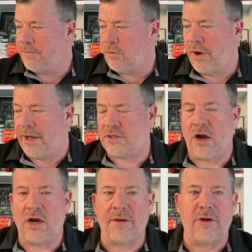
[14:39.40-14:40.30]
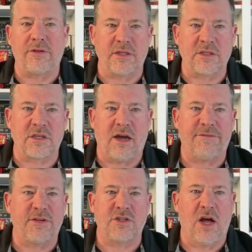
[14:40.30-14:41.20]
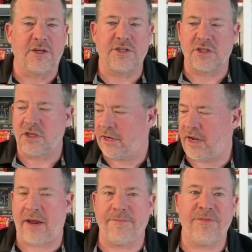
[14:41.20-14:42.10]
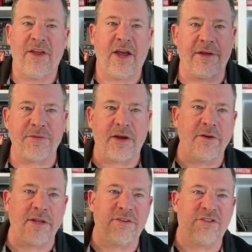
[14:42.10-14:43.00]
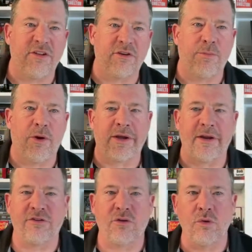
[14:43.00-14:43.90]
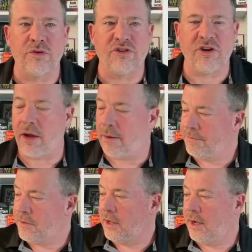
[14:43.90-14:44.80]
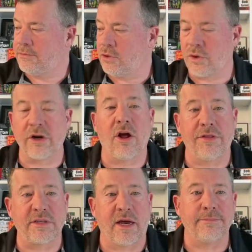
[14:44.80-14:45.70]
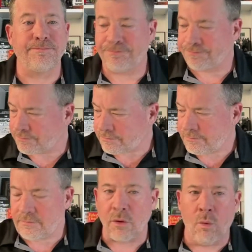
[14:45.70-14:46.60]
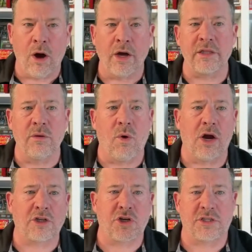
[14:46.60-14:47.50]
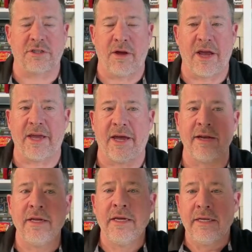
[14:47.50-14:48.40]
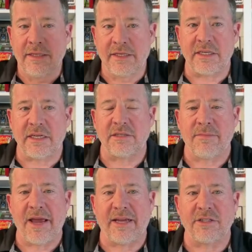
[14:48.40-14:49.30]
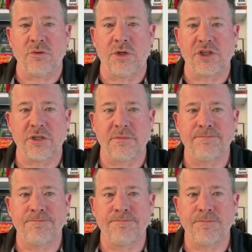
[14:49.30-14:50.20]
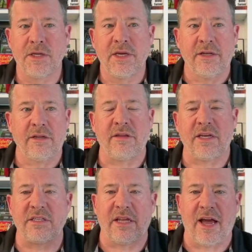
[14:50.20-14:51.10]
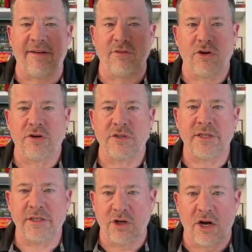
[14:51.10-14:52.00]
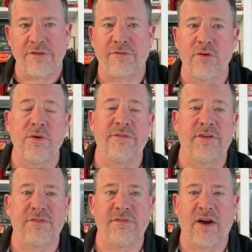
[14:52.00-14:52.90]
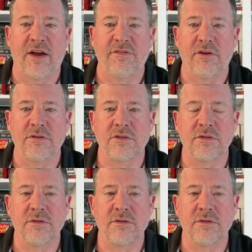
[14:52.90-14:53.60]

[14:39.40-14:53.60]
when I talk about this stuff, it's not just like, hey, I read this in this book and it's cool to share. I'm doing it all the time. Walking the walk, trusting my gut, listening to my intuition, and the things that I've learned and gone through in 55 years.